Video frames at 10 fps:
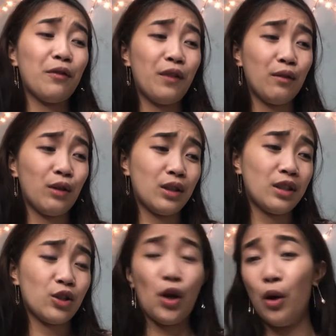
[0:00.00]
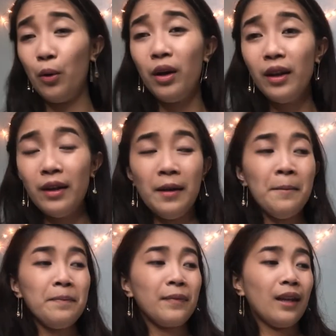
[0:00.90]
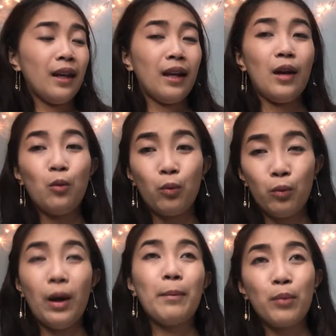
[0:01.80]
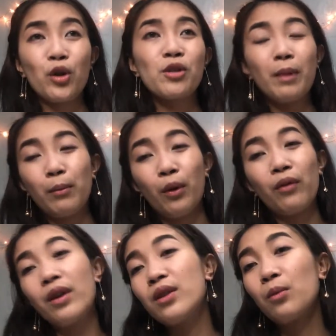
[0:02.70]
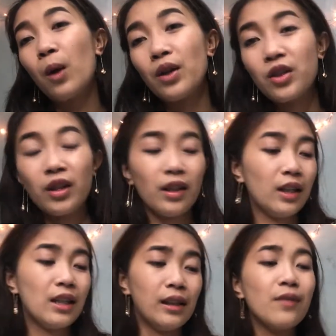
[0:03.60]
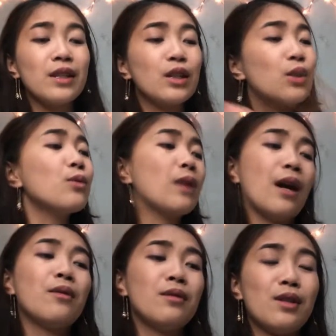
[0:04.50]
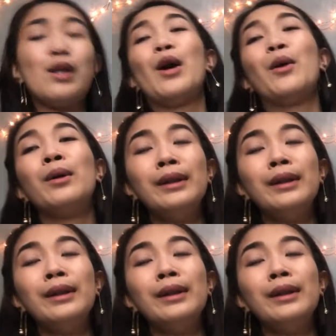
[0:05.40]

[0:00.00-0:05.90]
favorite show. And I pushed my boyfriend to watch it, and he loves it too now. So,